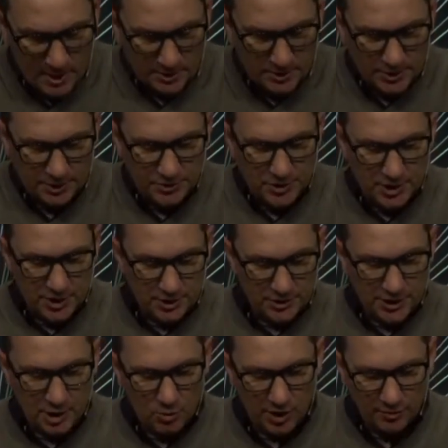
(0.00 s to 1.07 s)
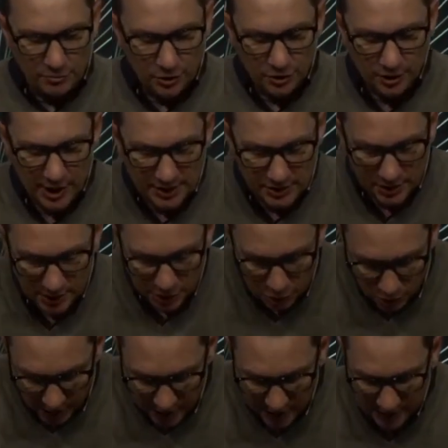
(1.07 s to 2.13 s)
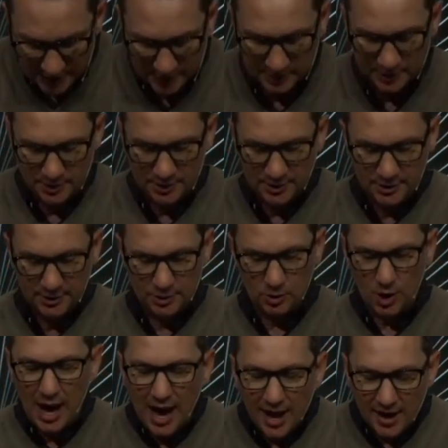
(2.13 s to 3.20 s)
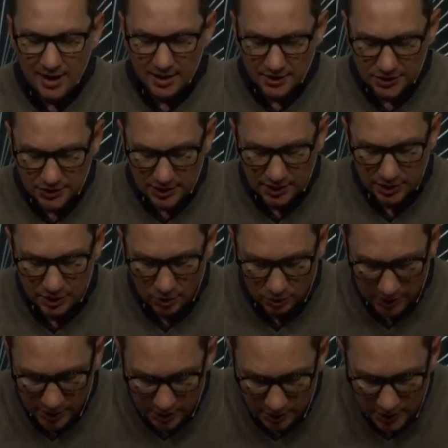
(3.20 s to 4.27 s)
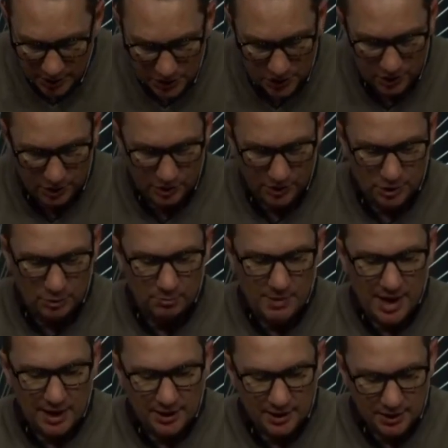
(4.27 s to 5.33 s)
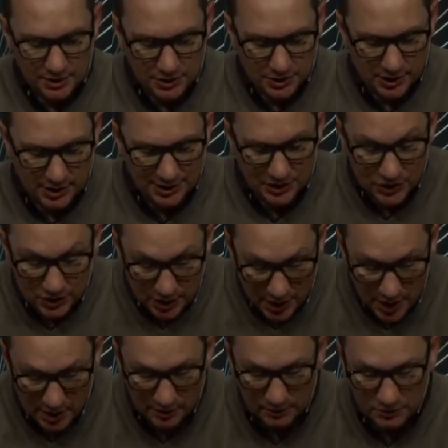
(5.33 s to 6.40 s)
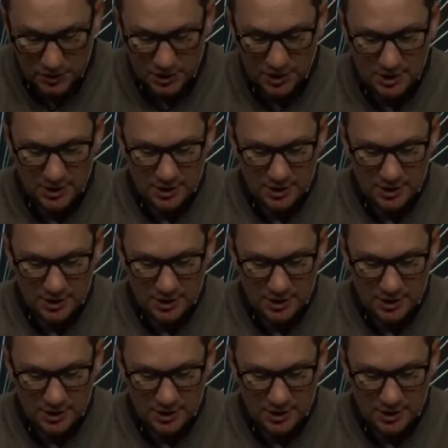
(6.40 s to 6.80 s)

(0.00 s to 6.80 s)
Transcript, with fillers: says this However, as it is written, no eye has seen, no ear has heard, no mind has conceived